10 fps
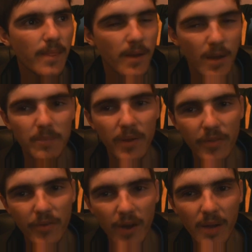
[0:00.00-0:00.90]
By the
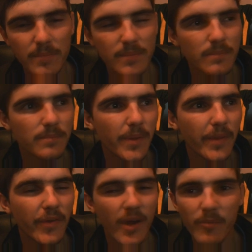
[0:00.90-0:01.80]
time
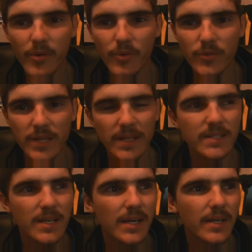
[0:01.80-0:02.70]
we're all said and
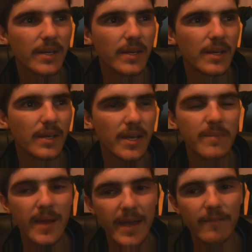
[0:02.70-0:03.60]
done, he
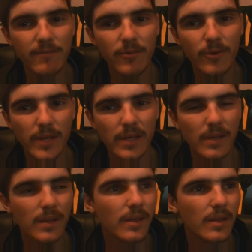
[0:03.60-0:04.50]
may have 40,
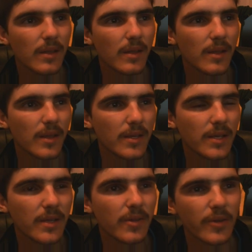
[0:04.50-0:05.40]

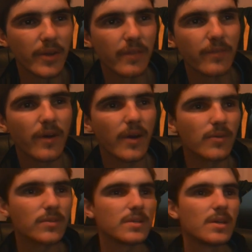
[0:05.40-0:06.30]
including the
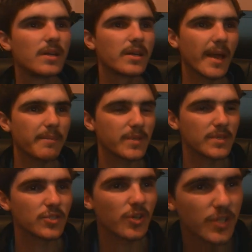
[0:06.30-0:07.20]
finals.
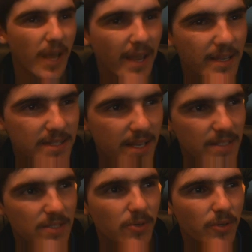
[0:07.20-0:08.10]
Captain Josh
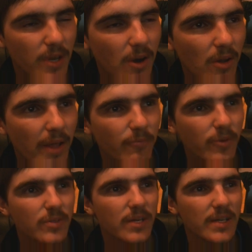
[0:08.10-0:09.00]
Anstess scored a goal, and
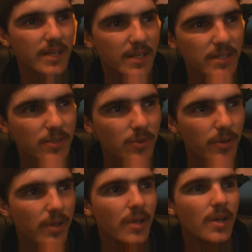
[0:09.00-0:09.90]
Will Dundas scored.
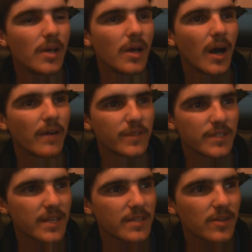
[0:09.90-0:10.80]
For
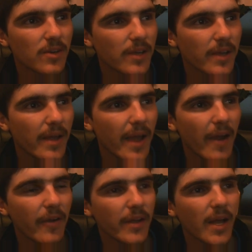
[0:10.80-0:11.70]
Cessnock,
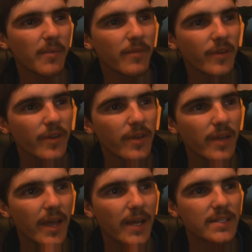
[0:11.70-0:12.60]
Aaron Comerford
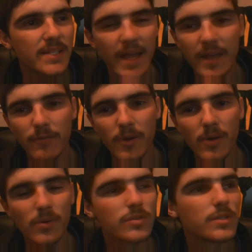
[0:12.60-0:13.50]
and Tay
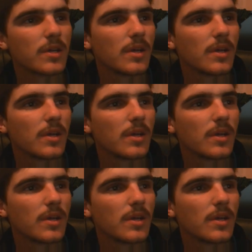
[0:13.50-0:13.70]
Rolls.